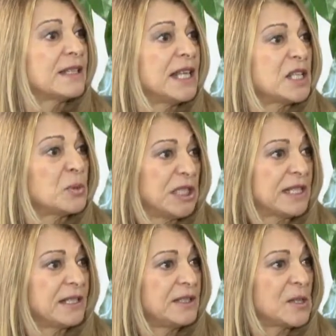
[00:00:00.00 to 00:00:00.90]
and that's what
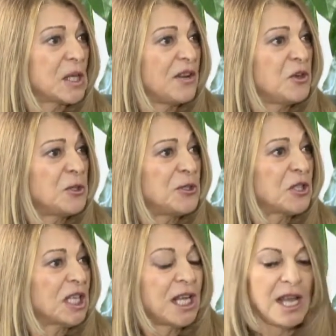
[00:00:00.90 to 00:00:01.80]
Tesla discovered.
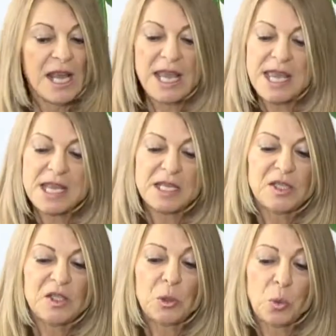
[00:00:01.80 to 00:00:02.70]
And the